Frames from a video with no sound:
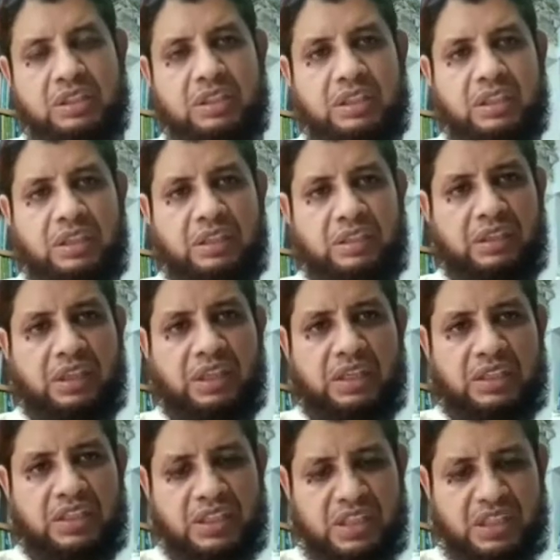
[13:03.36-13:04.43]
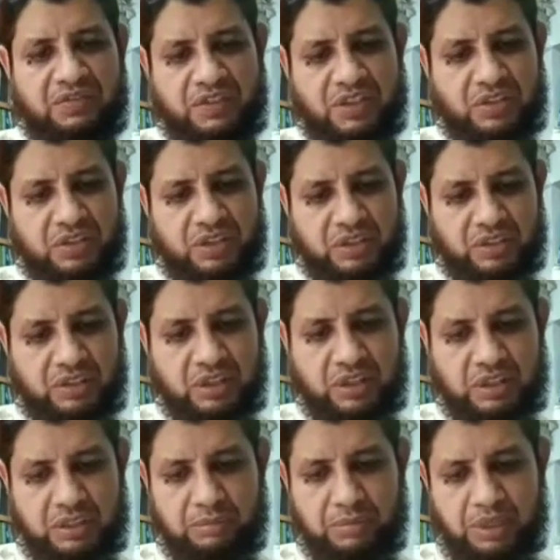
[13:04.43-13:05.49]
in the
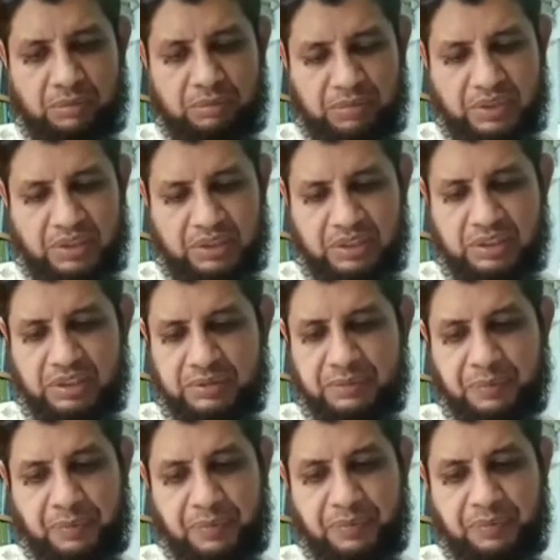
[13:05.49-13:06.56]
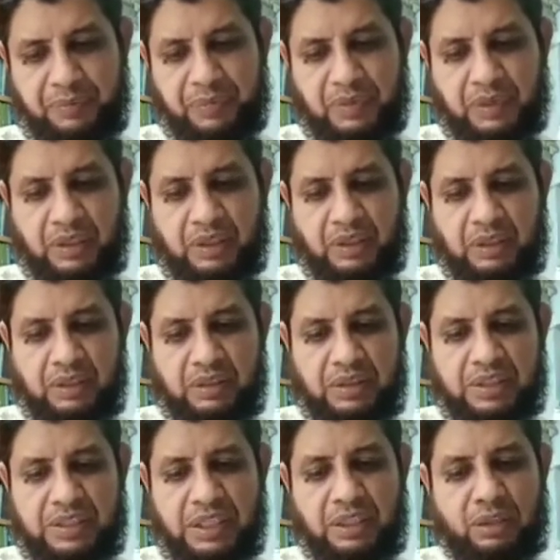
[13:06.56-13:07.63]
infrastructural development.
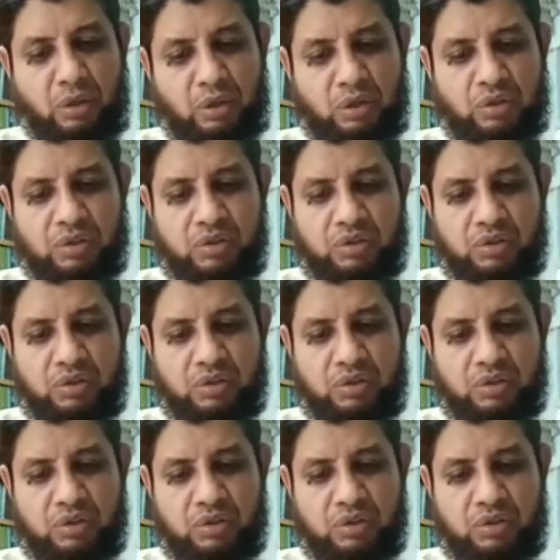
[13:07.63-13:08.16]
This includes